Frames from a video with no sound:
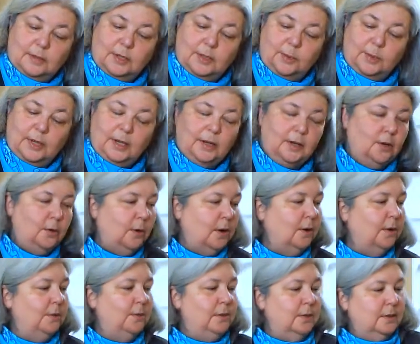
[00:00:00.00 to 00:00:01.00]
doing a
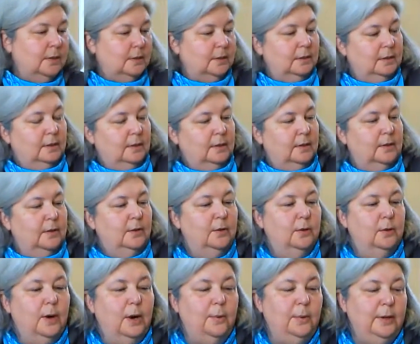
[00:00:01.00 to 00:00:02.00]

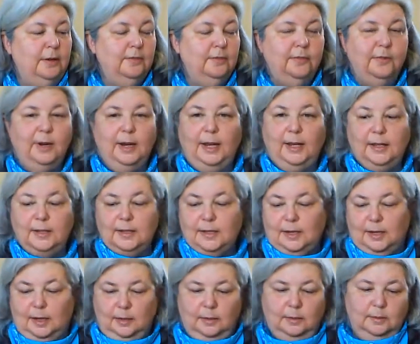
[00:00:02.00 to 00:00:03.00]
Growing for
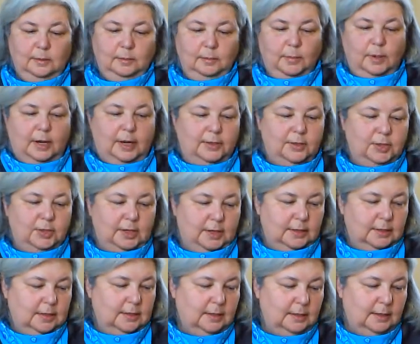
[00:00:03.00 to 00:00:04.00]
Andy
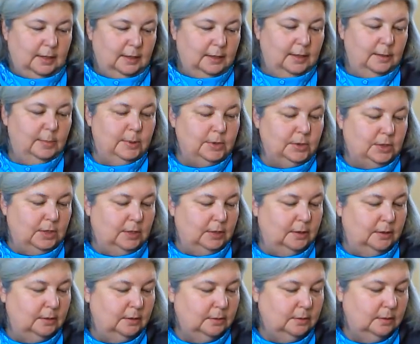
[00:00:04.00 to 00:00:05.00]
project, Andy
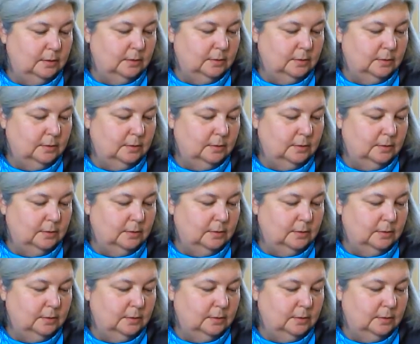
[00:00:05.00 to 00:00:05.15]
Beshear.